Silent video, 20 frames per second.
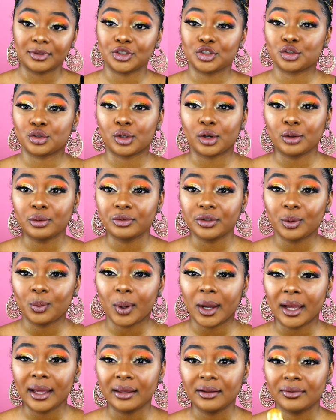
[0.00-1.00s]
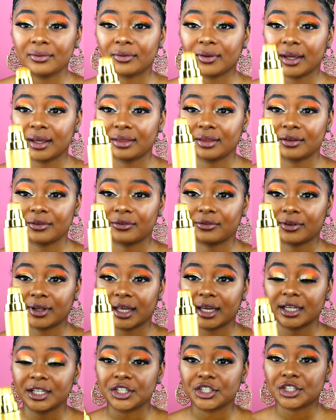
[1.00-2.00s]
Trophy Wife in the
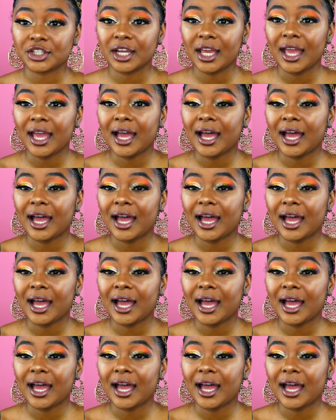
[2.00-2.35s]
flesh.